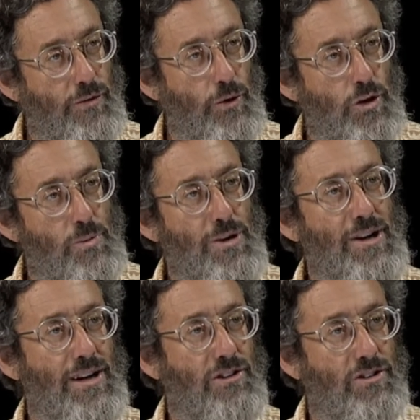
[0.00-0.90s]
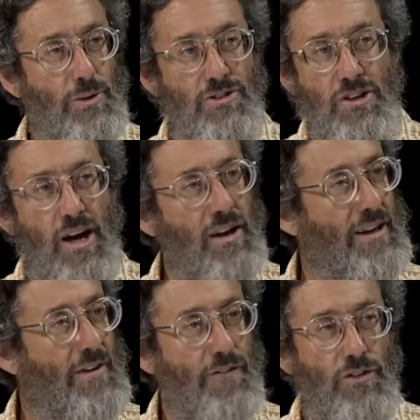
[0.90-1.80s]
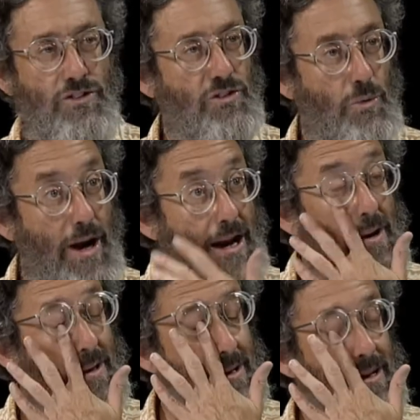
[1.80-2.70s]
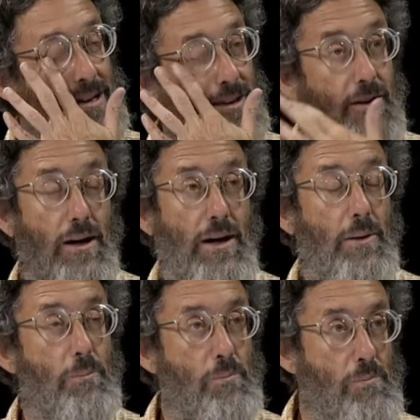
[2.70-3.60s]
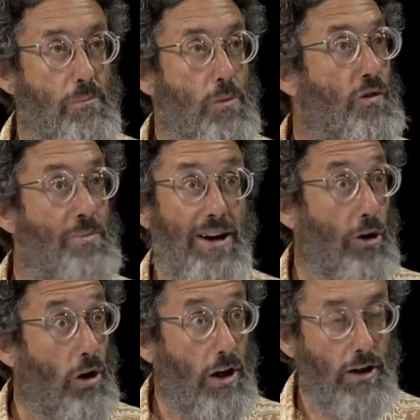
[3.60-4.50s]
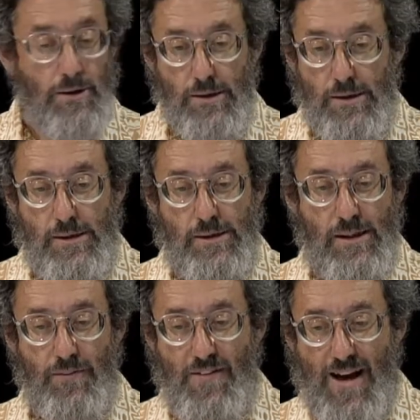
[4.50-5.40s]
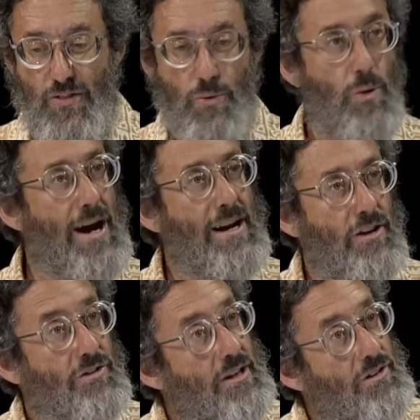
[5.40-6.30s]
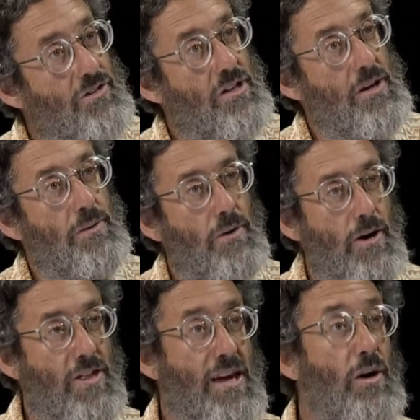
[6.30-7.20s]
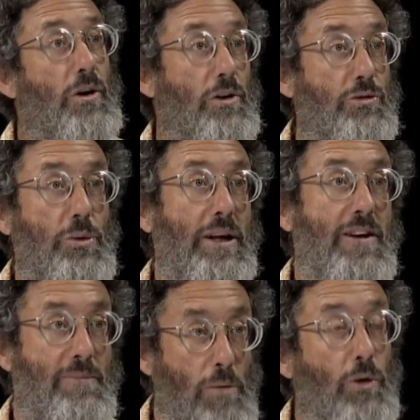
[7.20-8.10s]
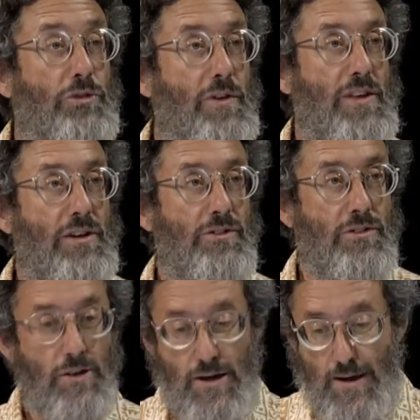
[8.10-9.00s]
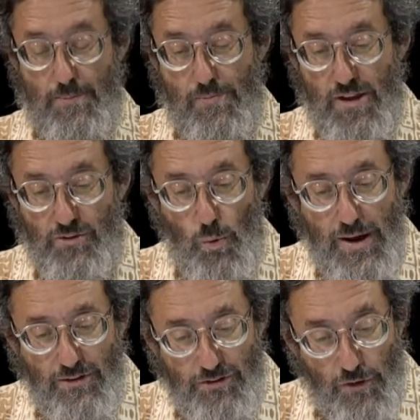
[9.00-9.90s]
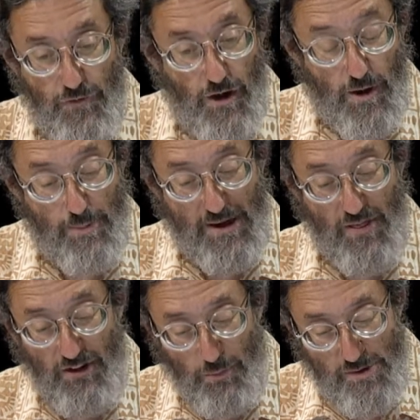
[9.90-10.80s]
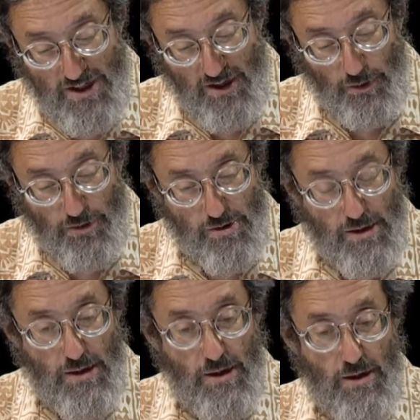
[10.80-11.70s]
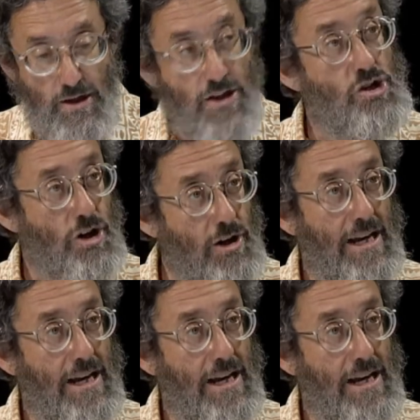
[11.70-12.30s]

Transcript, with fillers: rural communities. So it's not a left versus right uh, movement at all. Mm -hmm. In fact, the right is, is the, are the heroes really of most of these, um, these wins so far. But this particular And when you attorney, say